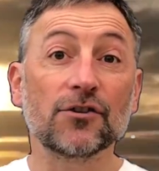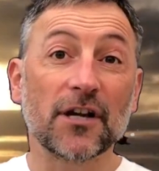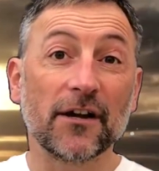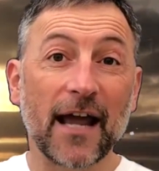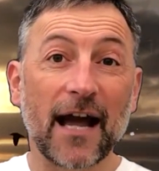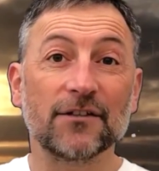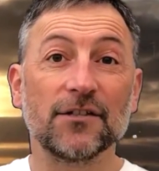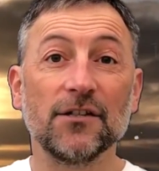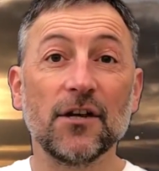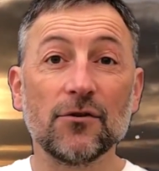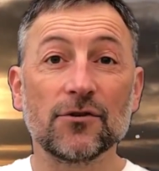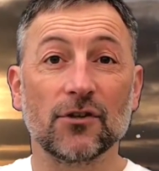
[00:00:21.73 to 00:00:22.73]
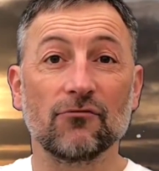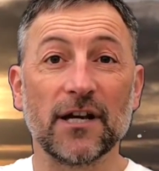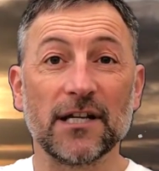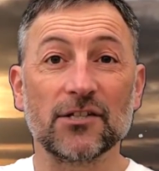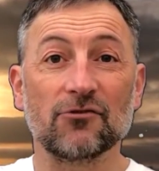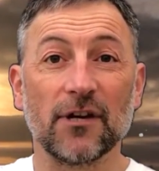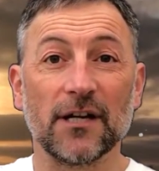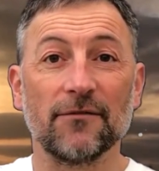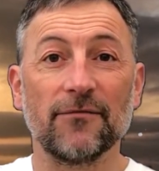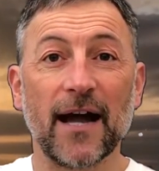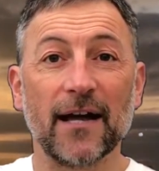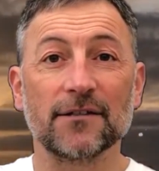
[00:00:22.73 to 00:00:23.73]
show you how to use the green screen
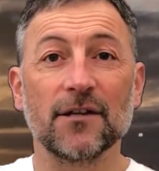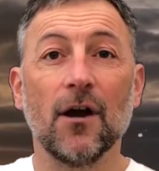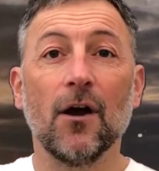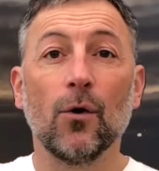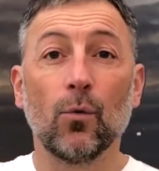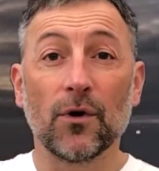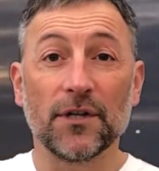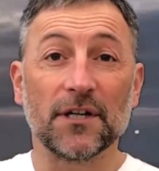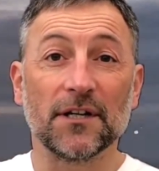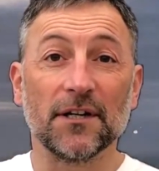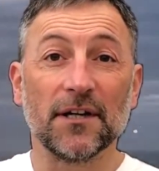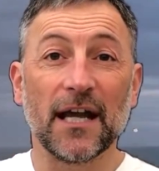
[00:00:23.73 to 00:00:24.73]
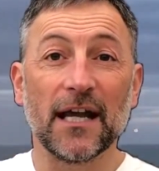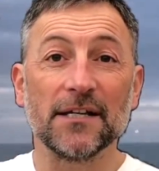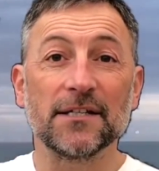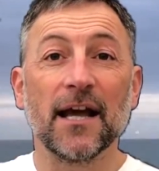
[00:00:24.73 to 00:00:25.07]
effect, what you're going to need,